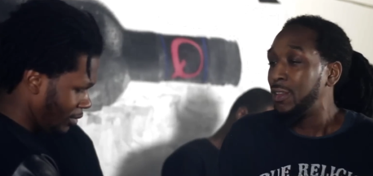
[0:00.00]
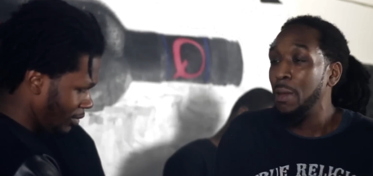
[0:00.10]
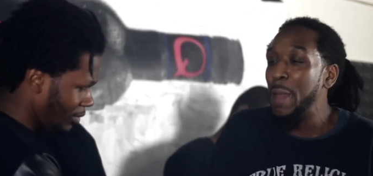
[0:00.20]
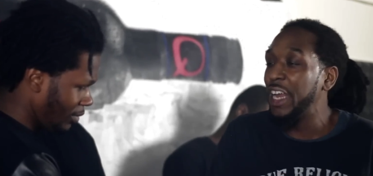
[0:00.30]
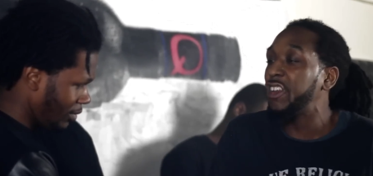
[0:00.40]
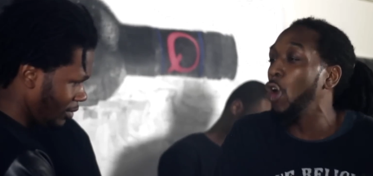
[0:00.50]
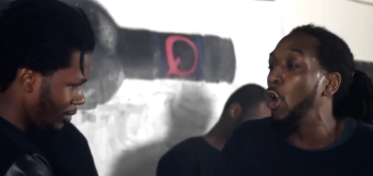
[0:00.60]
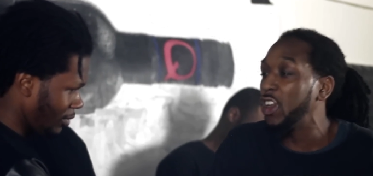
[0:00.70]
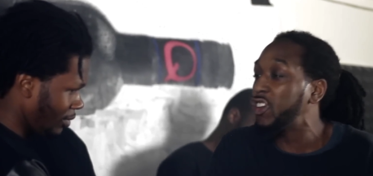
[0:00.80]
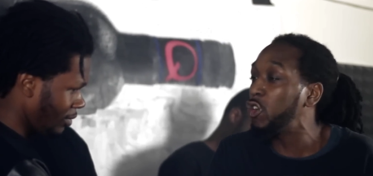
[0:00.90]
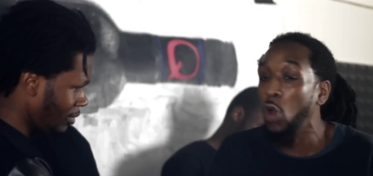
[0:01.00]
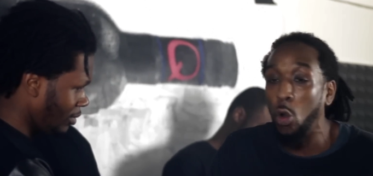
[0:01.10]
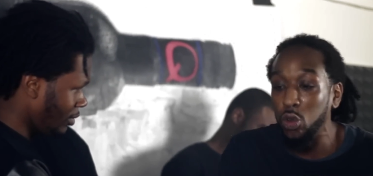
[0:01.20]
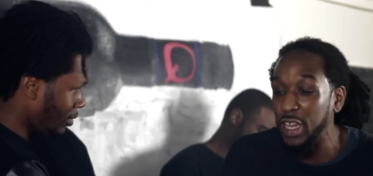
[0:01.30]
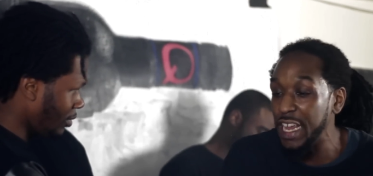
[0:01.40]
Speaker 1: To make sure that you
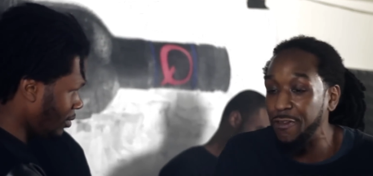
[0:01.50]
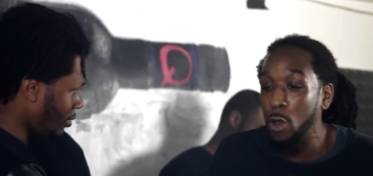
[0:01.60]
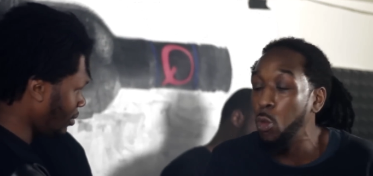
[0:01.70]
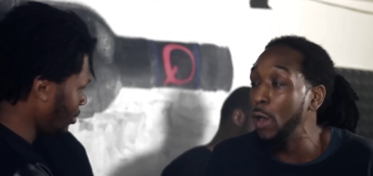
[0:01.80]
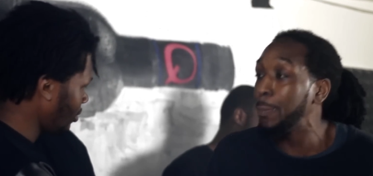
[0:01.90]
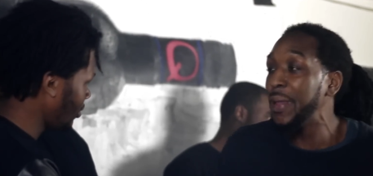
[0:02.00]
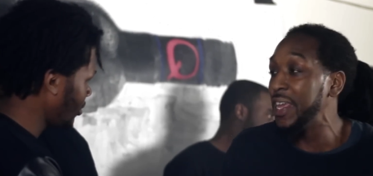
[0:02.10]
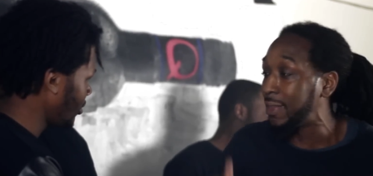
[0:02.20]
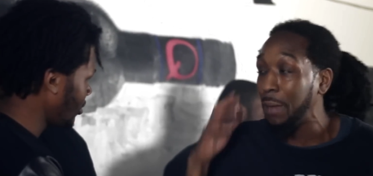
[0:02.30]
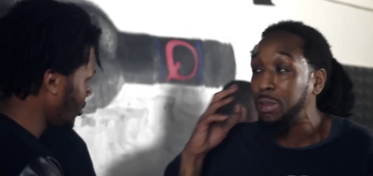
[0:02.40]
don't leave in one piece.